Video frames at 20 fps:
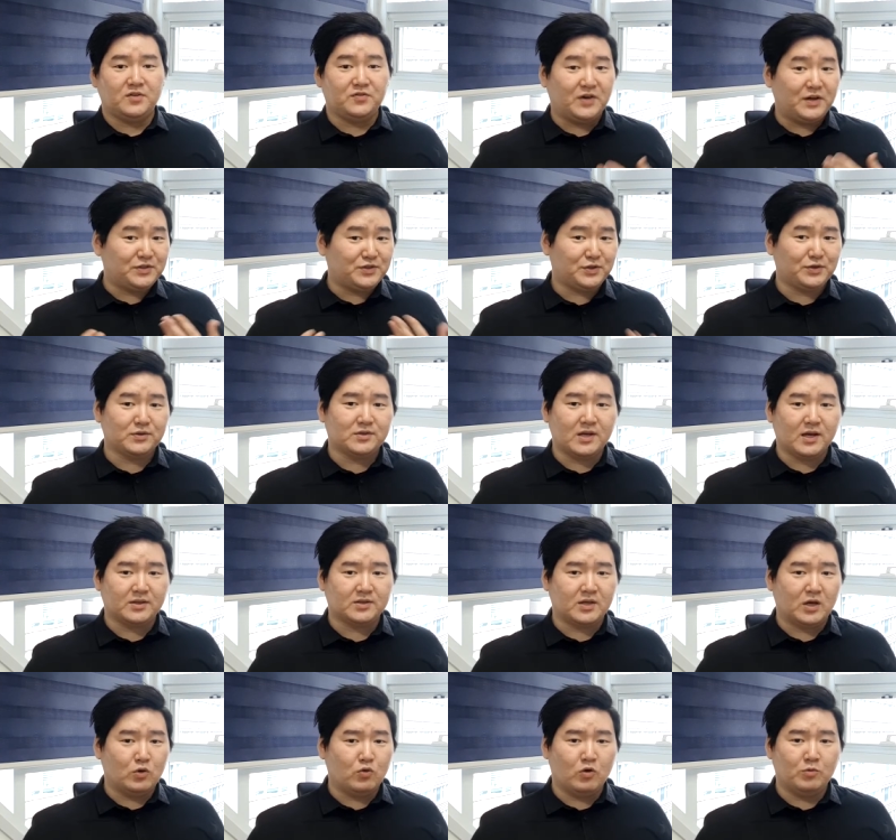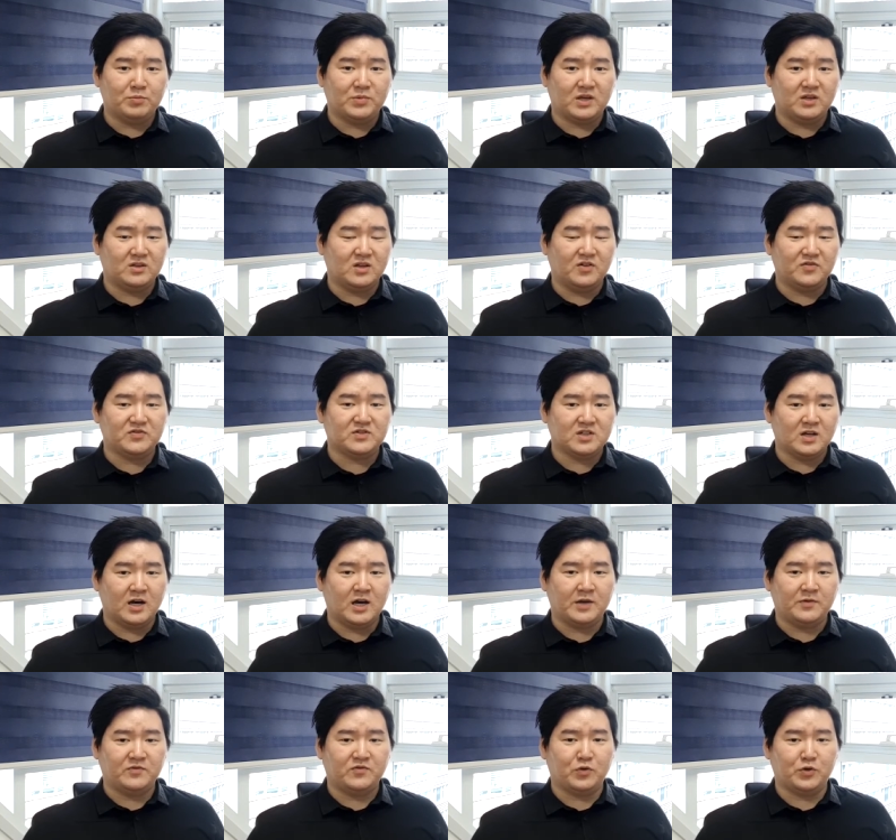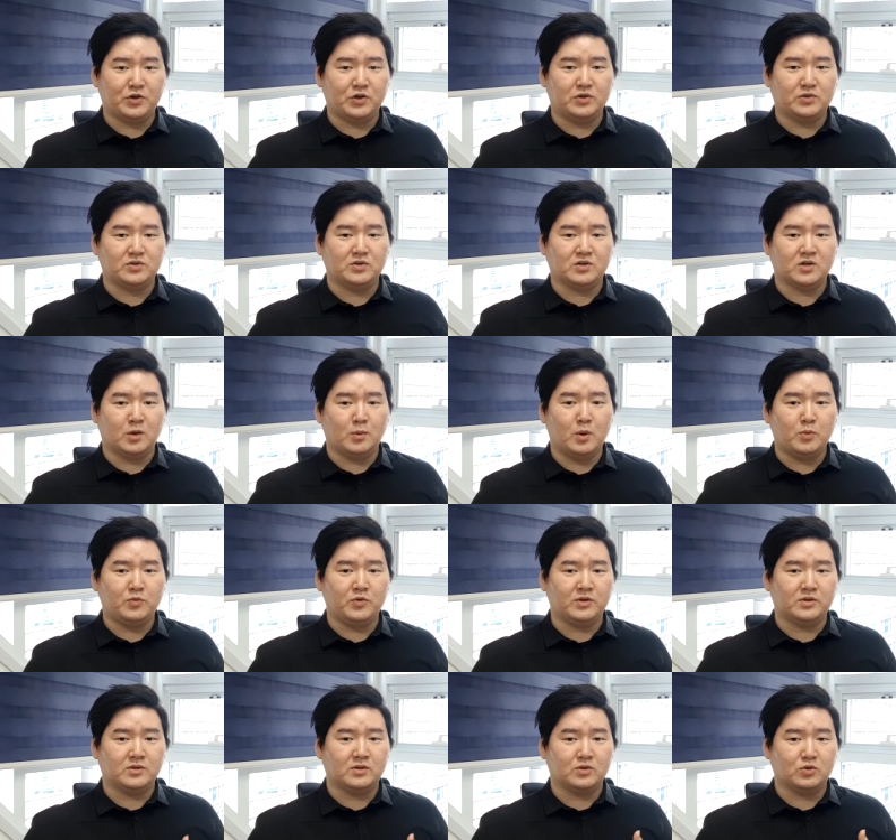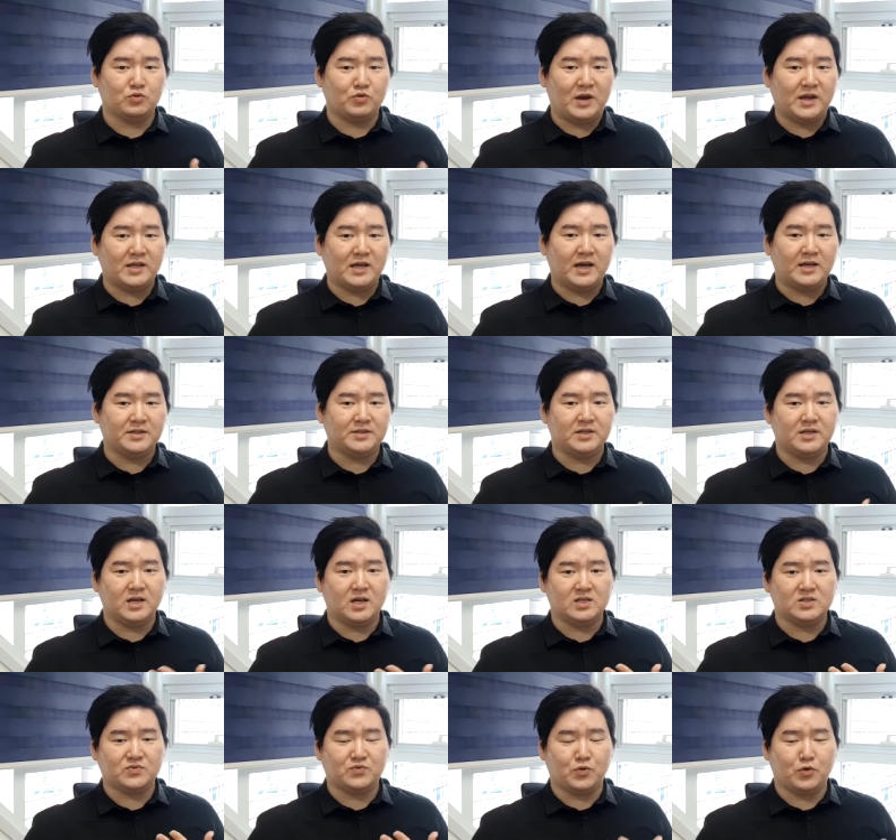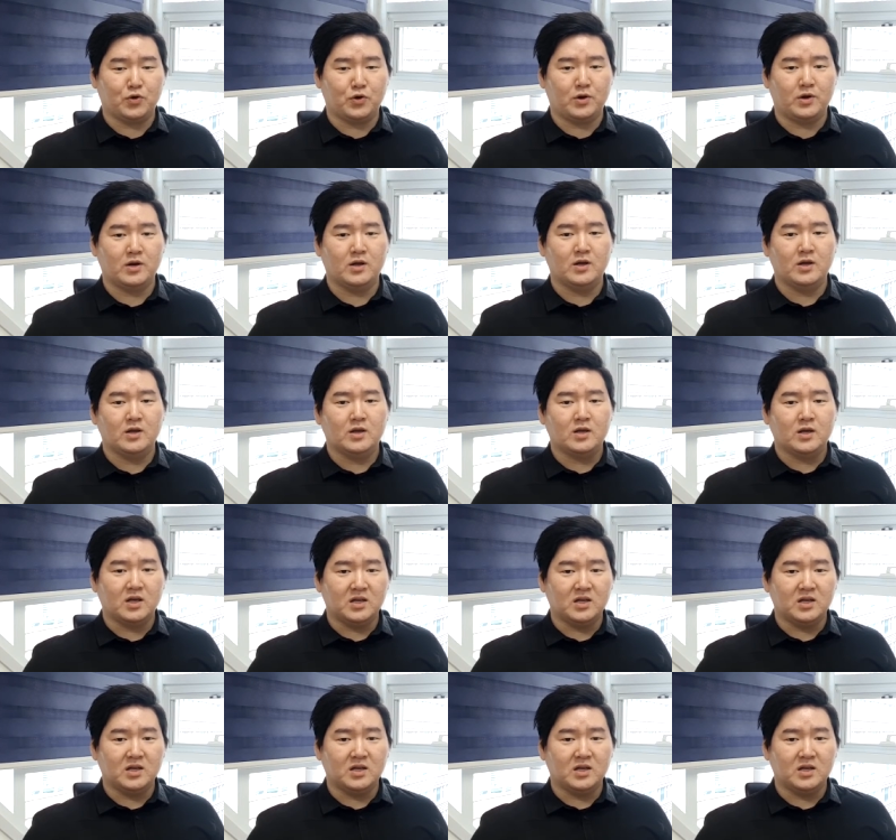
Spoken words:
If I do that, there won't be enough time for you to come up with great ideas for